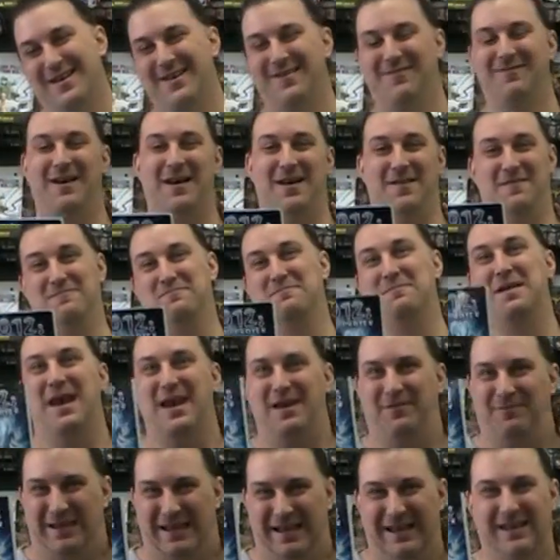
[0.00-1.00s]
Well,
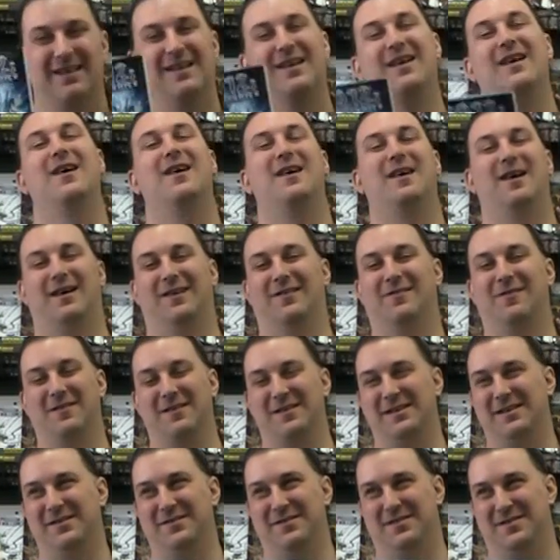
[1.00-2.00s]
maybe.
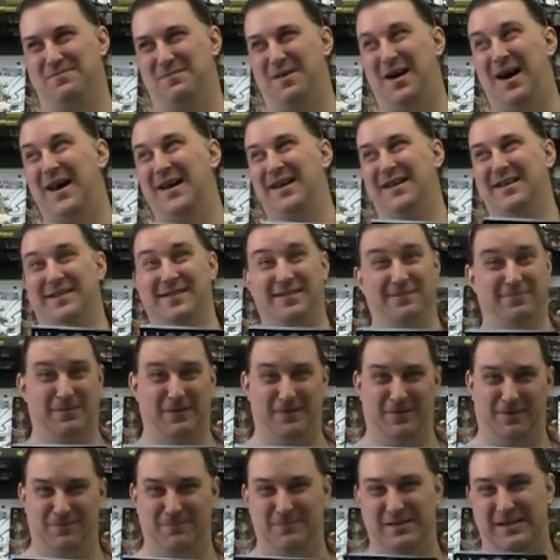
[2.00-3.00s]
According to the Mayans,
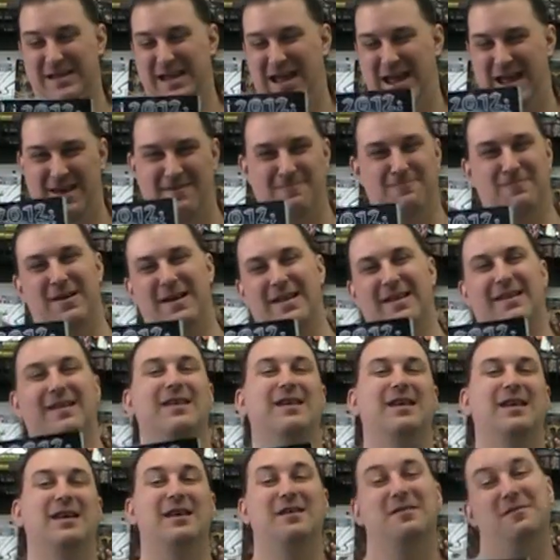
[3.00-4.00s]
we'll be dead, but
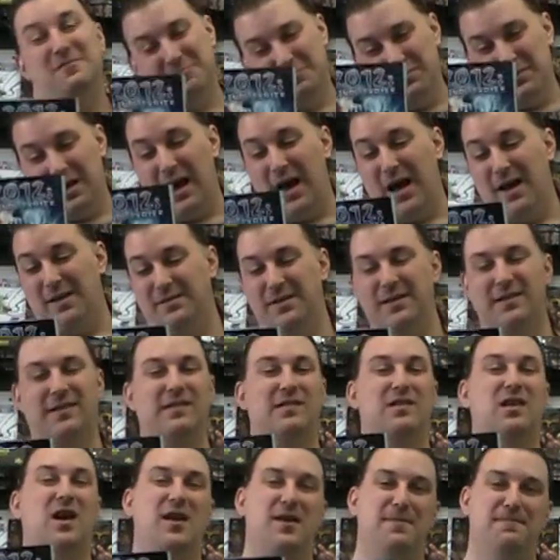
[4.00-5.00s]
this
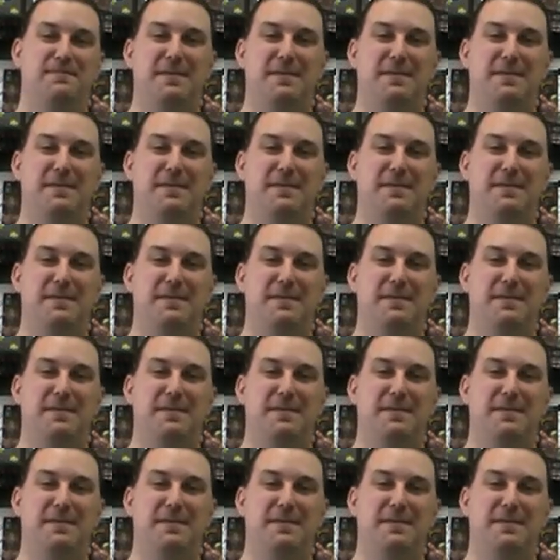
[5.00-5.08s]
is not a